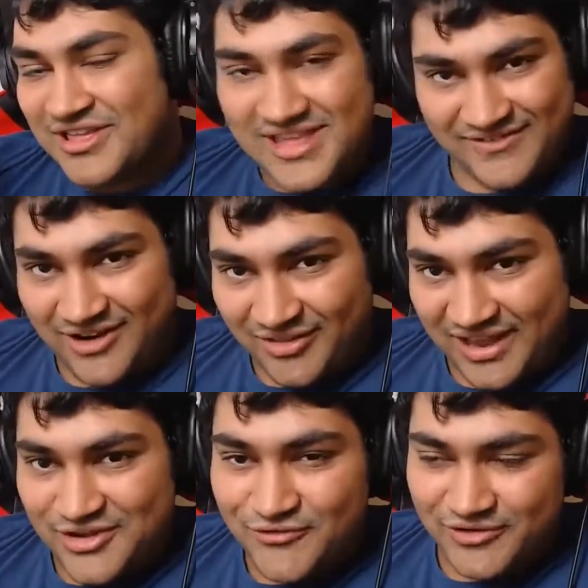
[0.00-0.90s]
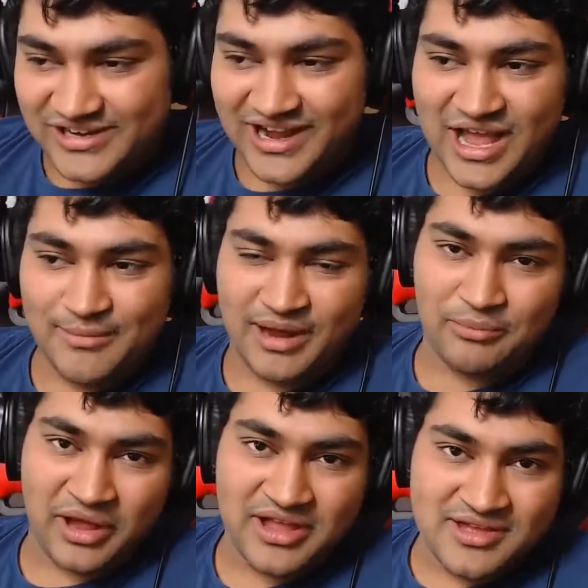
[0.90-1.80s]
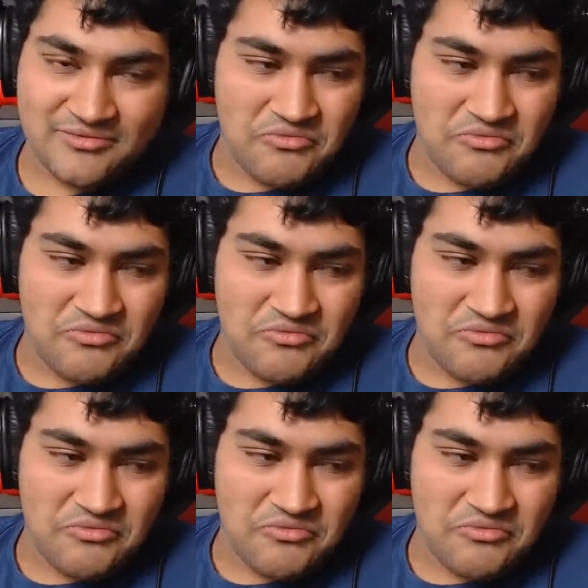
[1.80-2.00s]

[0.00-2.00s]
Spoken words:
given all that new free time, I'm like,